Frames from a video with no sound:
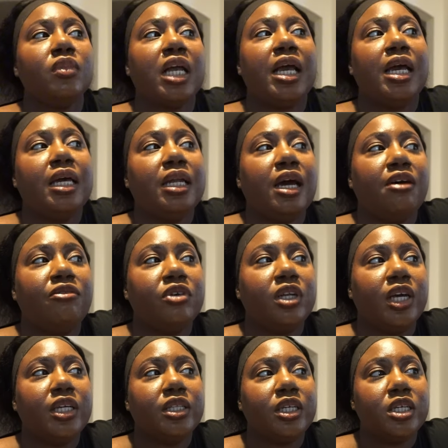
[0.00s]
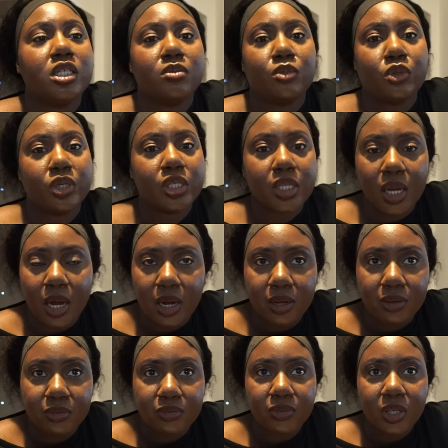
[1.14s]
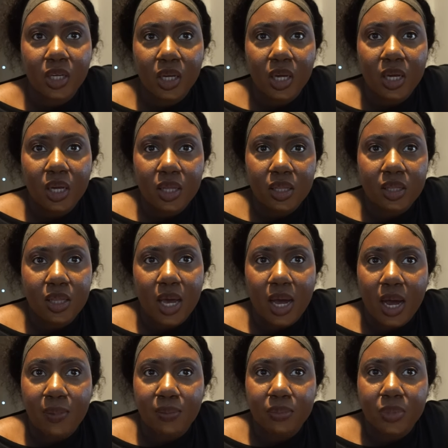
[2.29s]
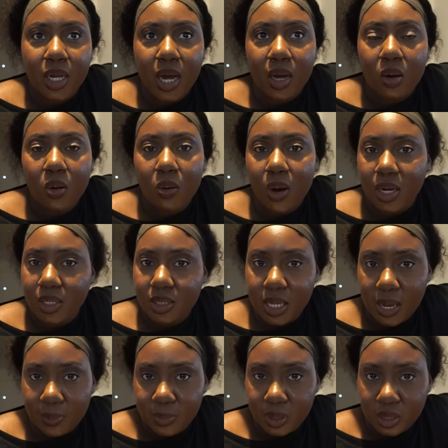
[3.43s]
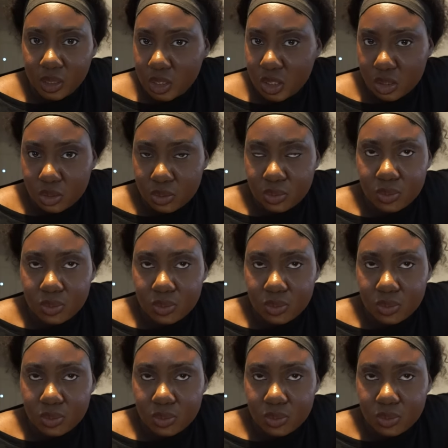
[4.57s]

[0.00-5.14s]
and I feel like there is more to life that I'm not quite tapping into.